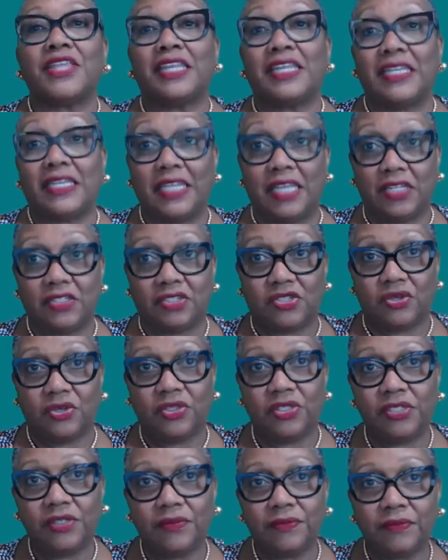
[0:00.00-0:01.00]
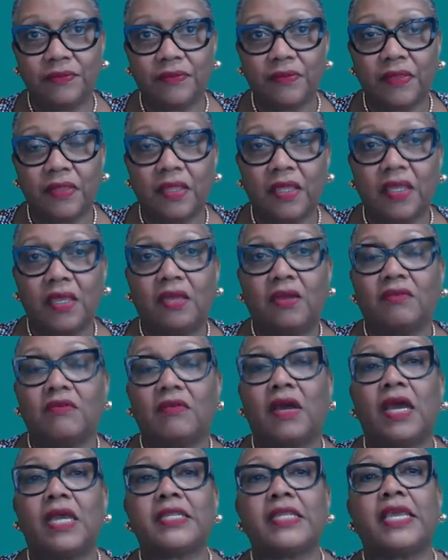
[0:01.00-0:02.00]
it answered,
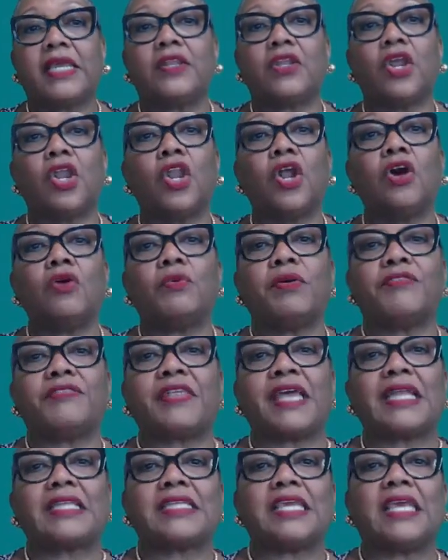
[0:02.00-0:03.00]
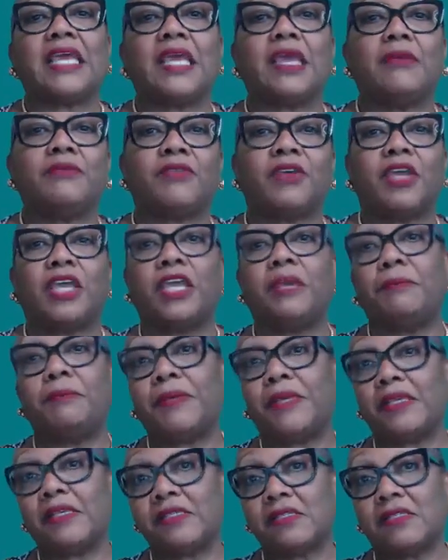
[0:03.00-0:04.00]
right? And along with that came the
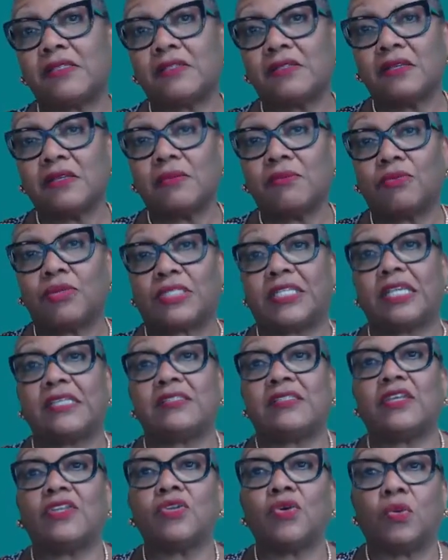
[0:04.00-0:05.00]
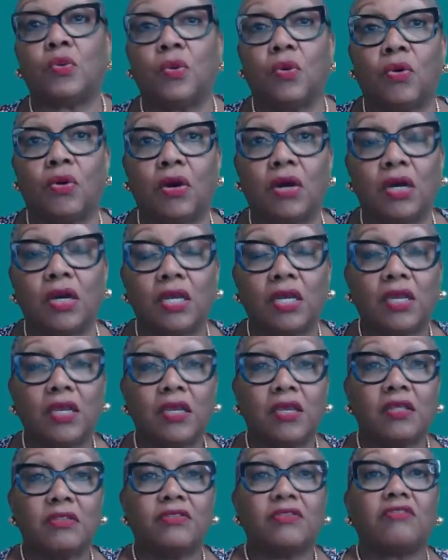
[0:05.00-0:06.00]
hippies protesting the war,
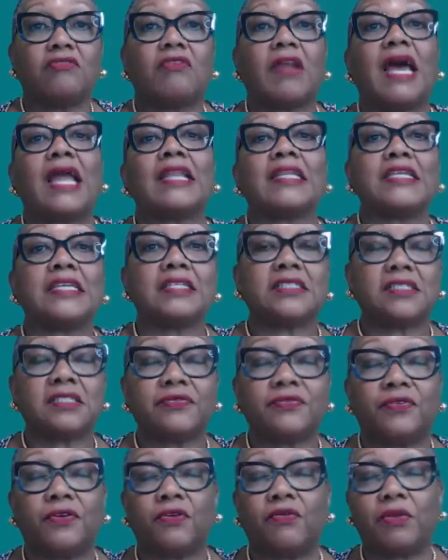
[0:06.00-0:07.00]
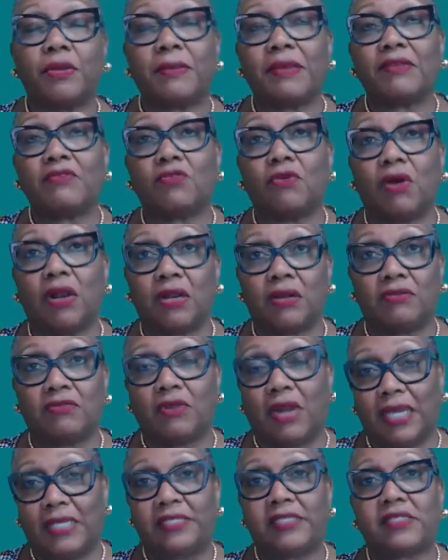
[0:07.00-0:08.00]
the rallies for women's
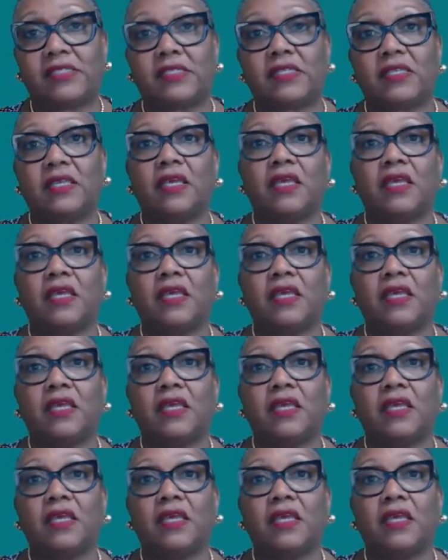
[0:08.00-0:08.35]
rights,